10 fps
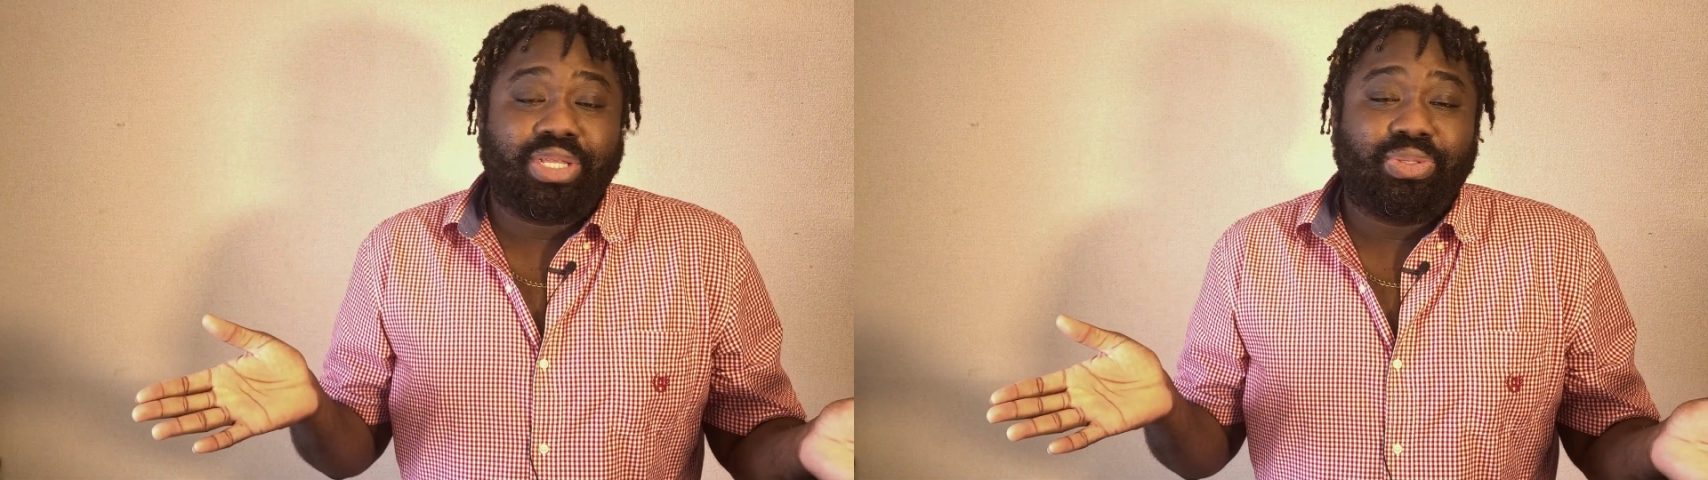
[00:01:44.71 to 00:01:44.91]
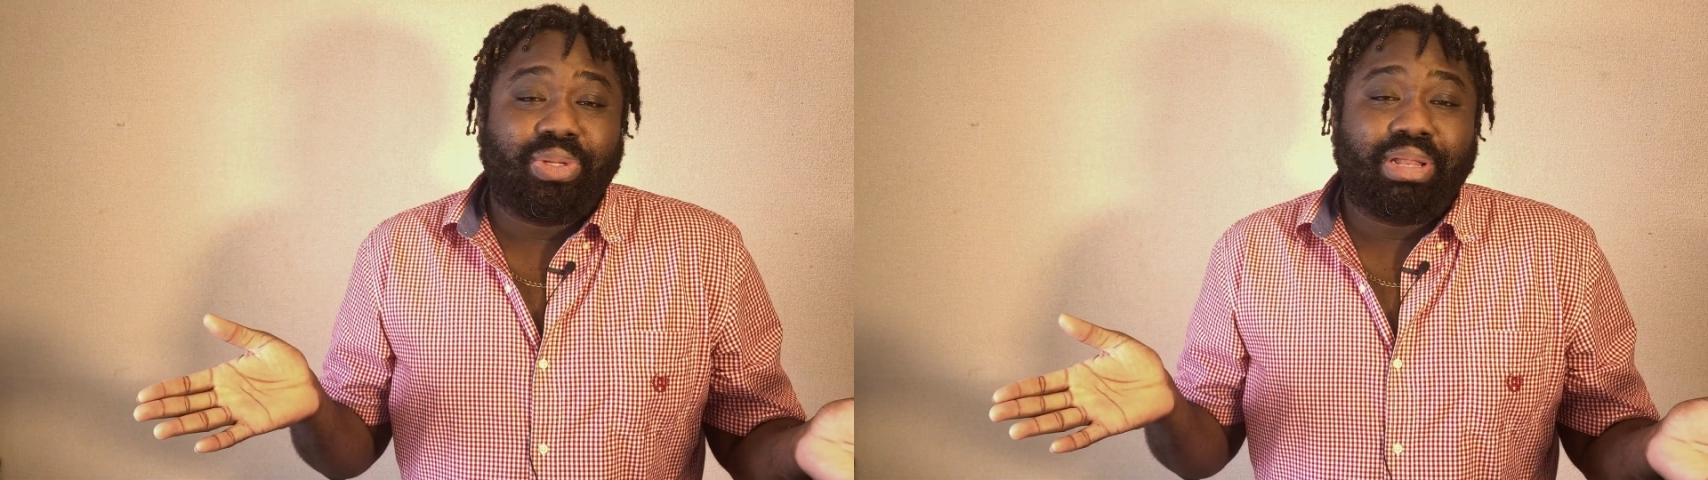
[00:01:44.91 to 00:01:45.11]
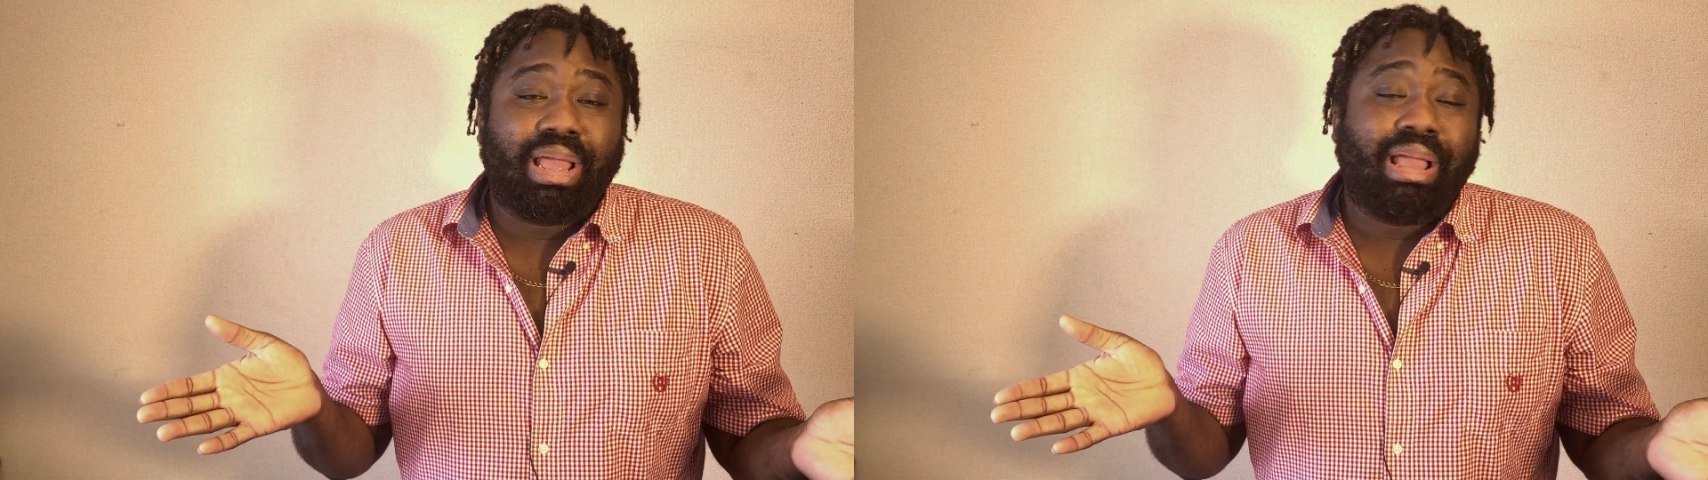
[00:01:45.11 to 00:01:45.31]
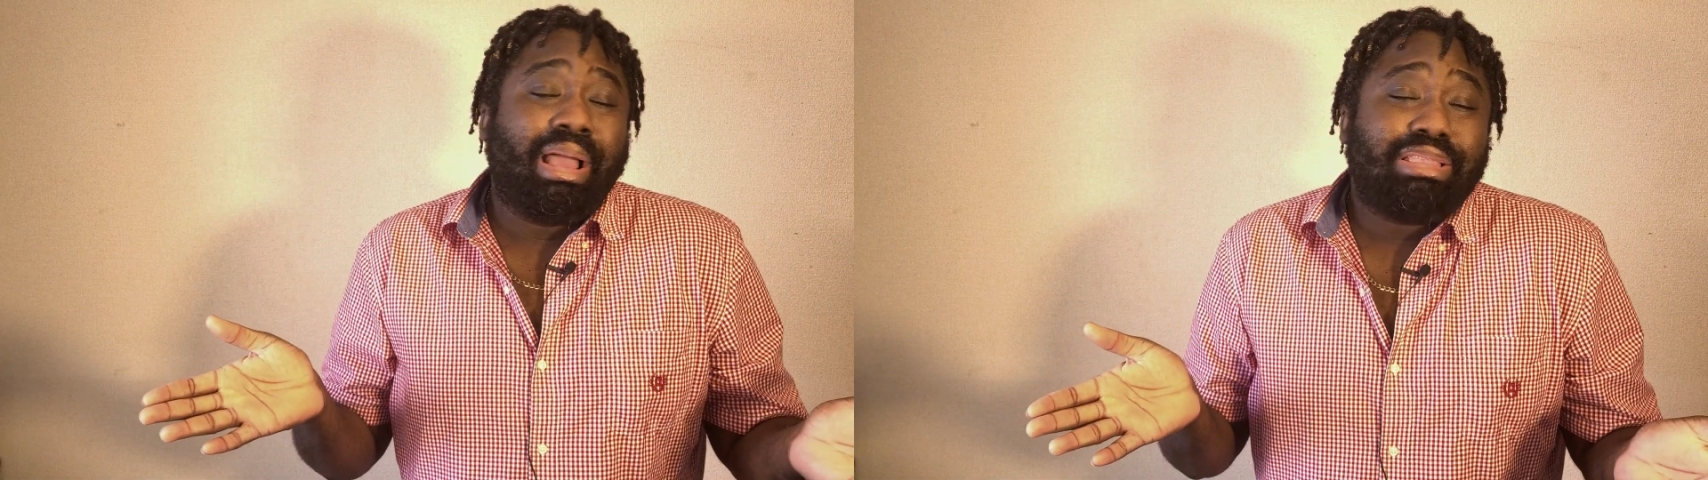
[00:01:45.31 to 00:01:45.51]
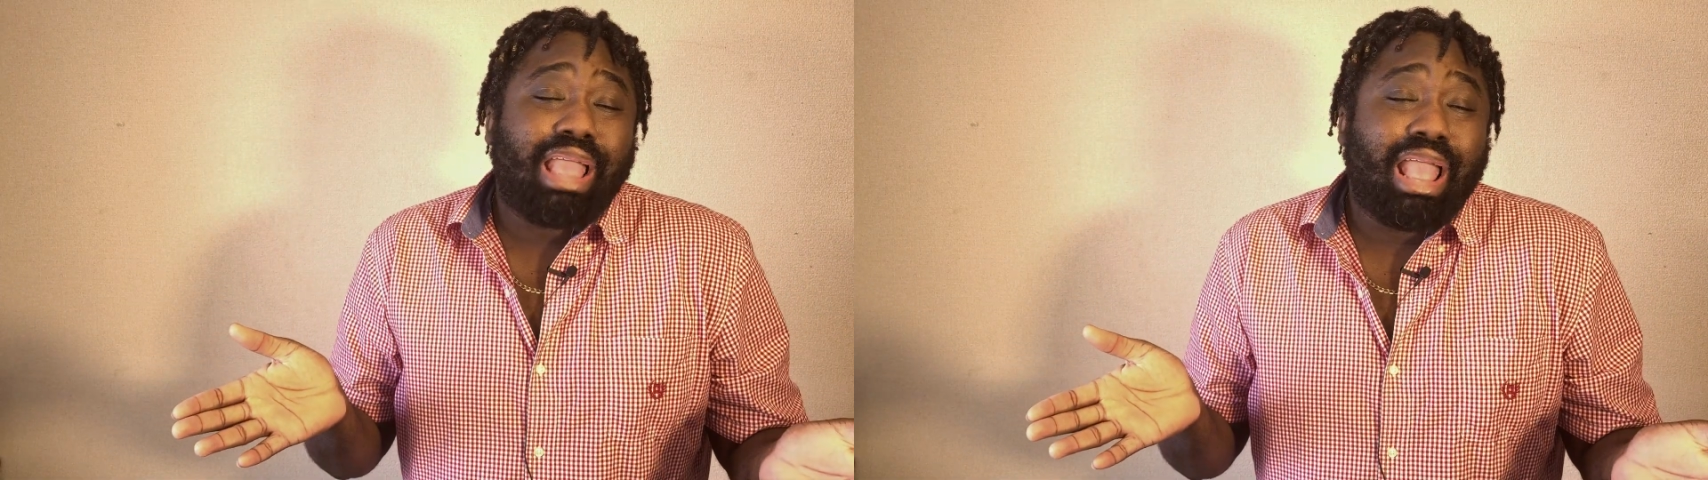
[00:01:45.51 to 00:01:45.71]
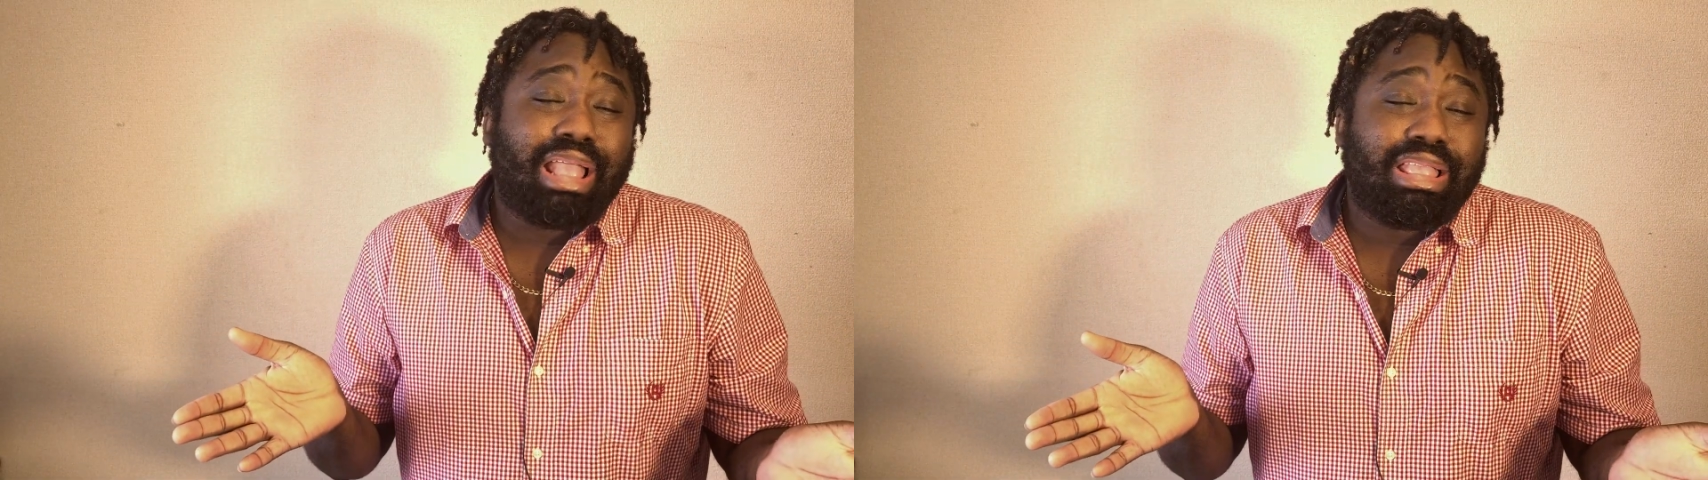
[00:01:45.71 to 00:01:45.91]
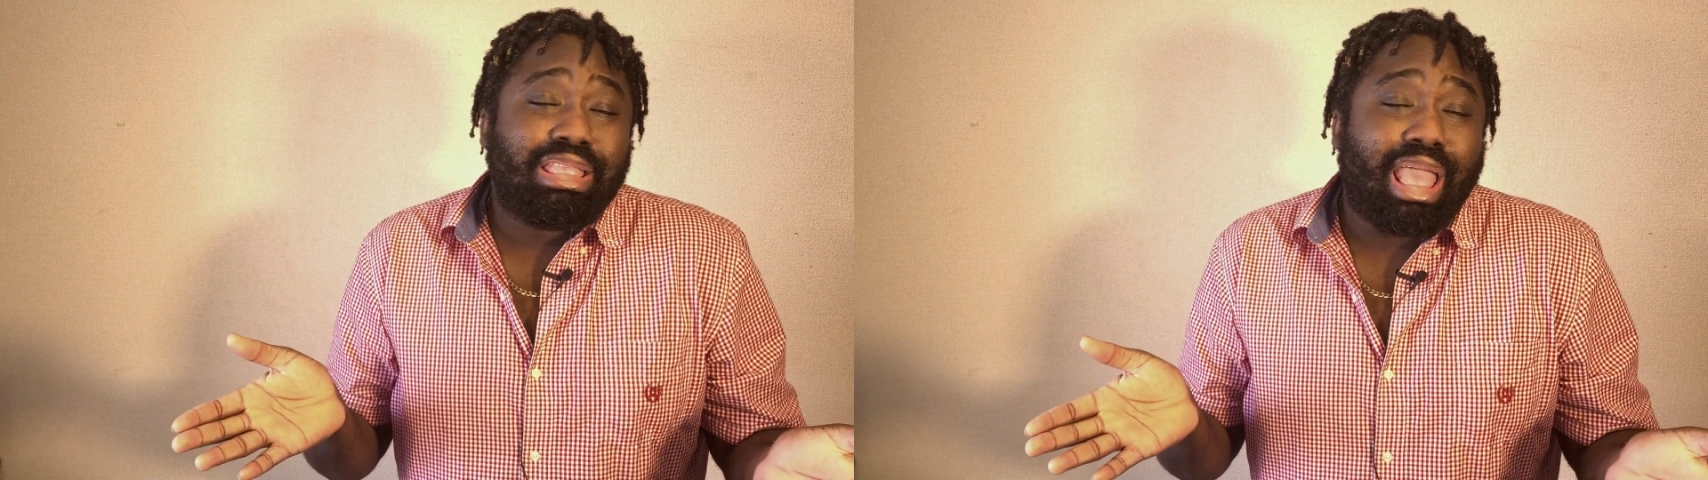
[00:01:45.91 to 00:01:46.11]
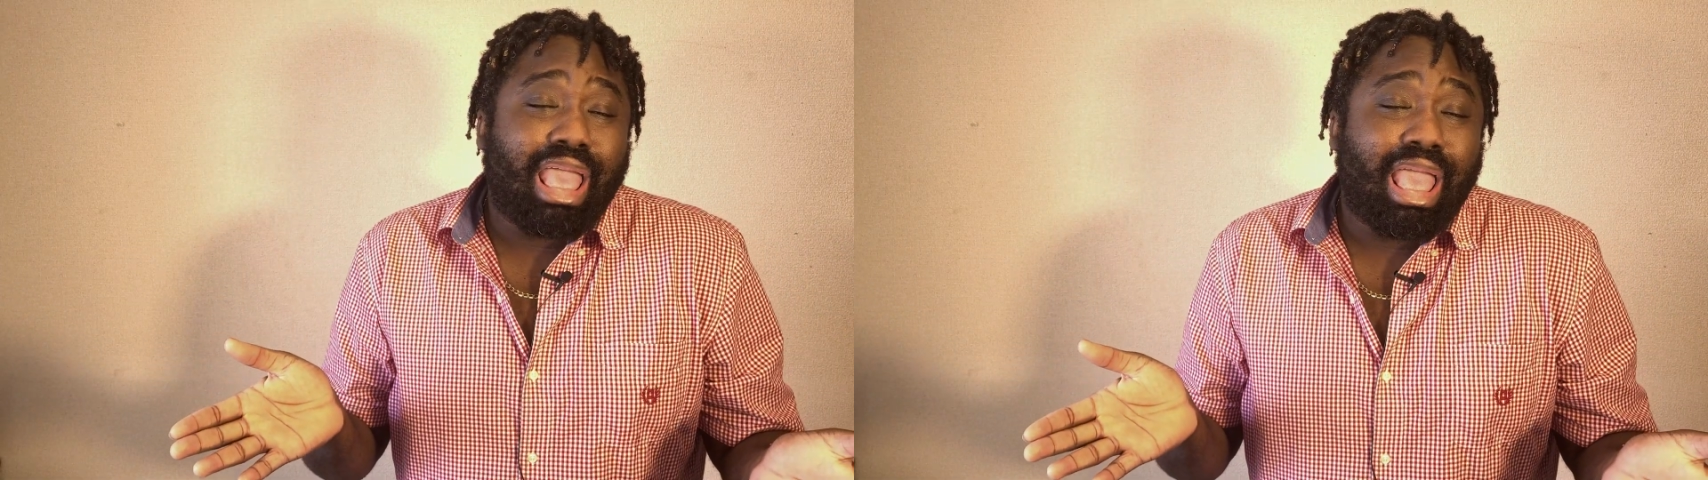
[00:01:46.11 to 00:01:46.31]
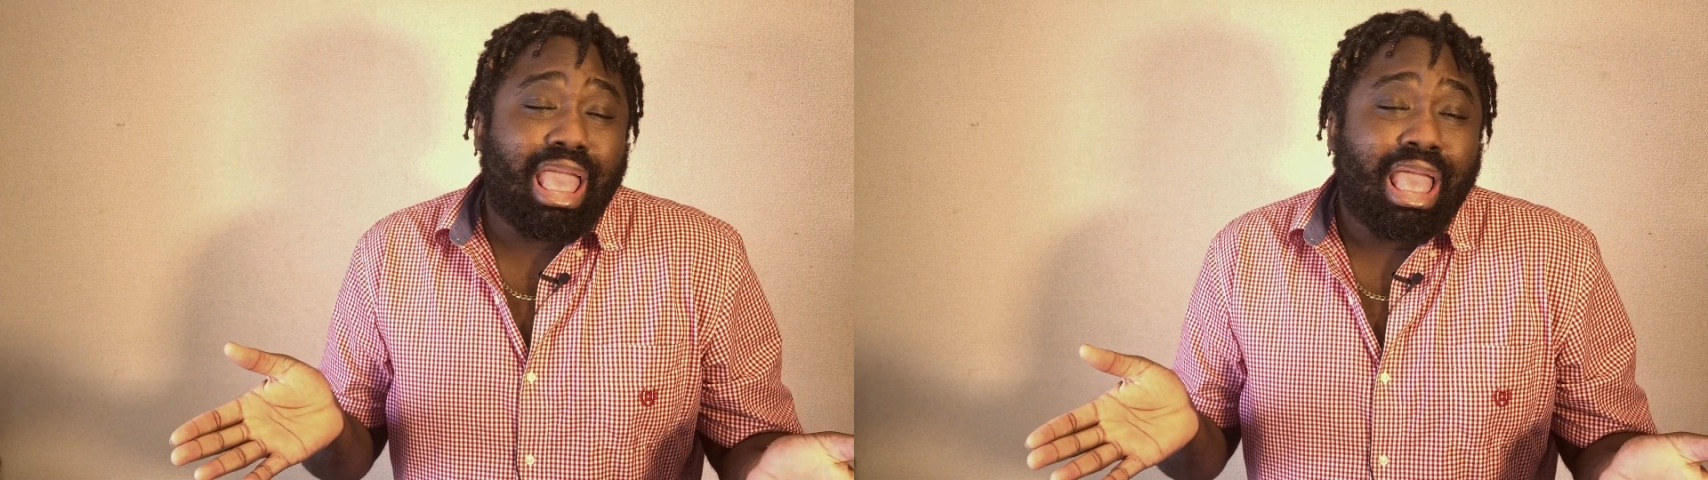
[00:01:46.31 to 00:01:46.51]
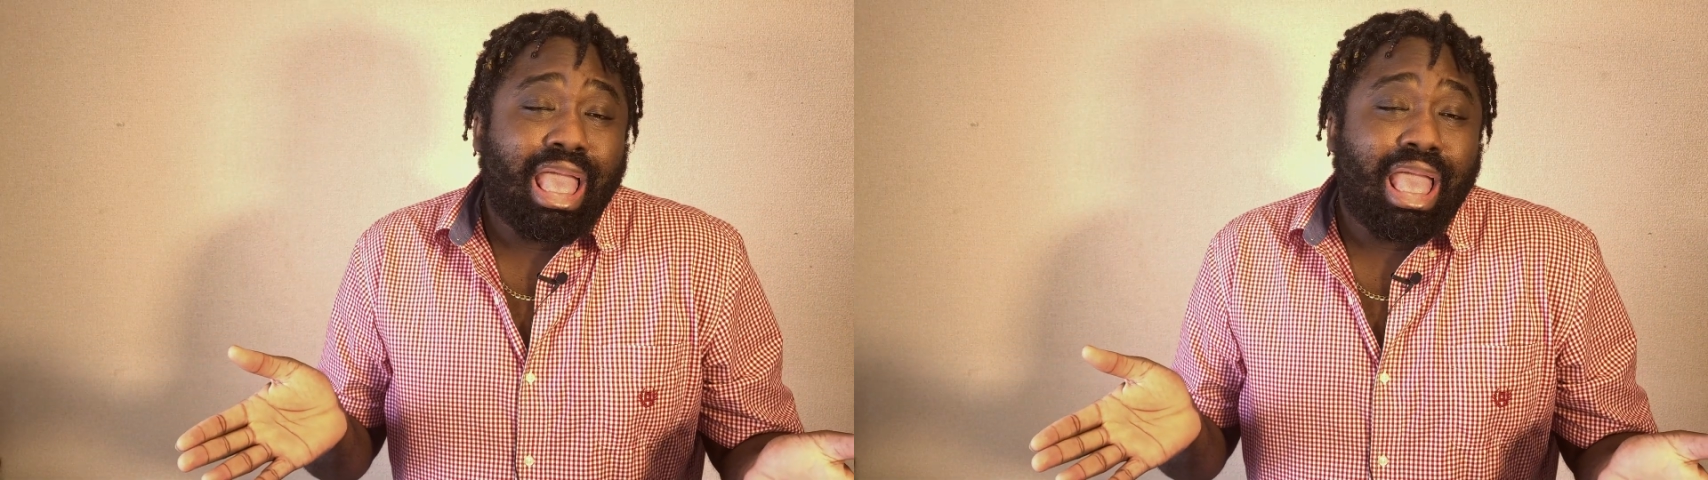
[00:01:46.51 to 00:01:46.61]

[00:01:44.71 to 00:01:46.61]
doing. Sensei.